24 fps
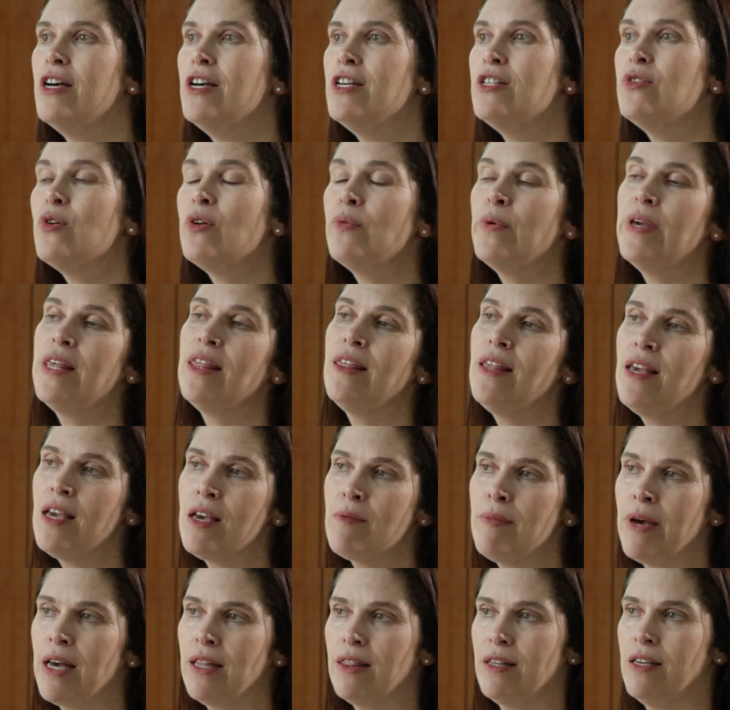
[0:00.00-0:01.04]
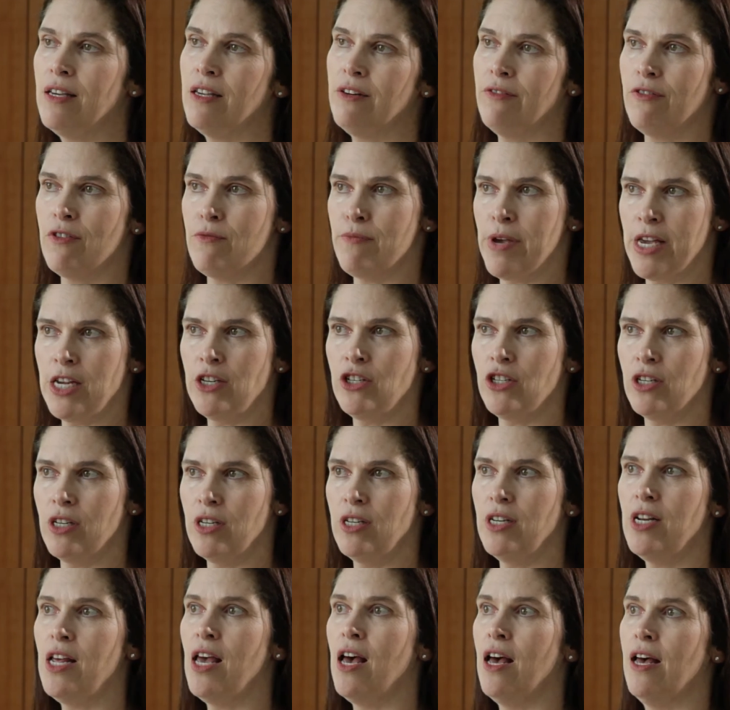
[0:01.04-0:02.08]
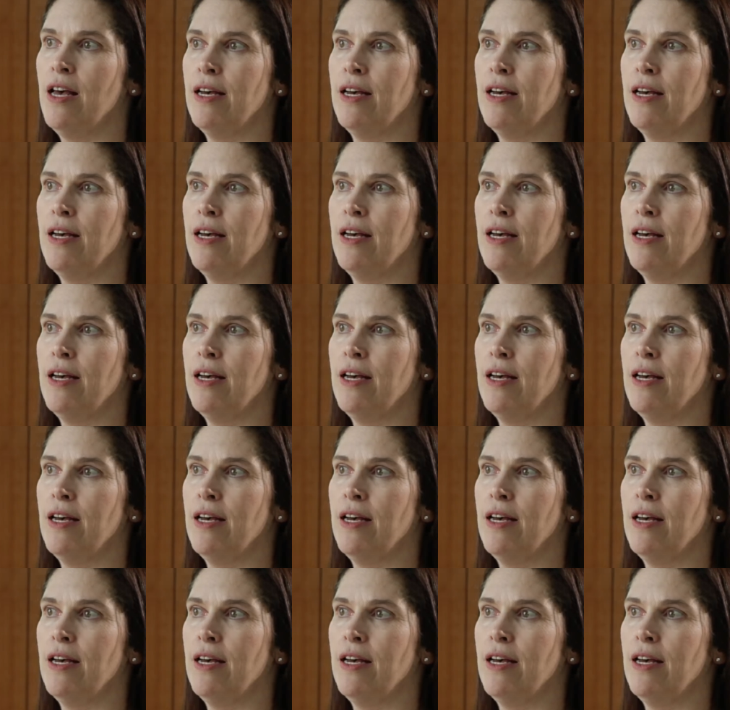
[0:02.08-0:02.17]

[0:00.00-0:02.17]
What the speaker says: So when we think about the information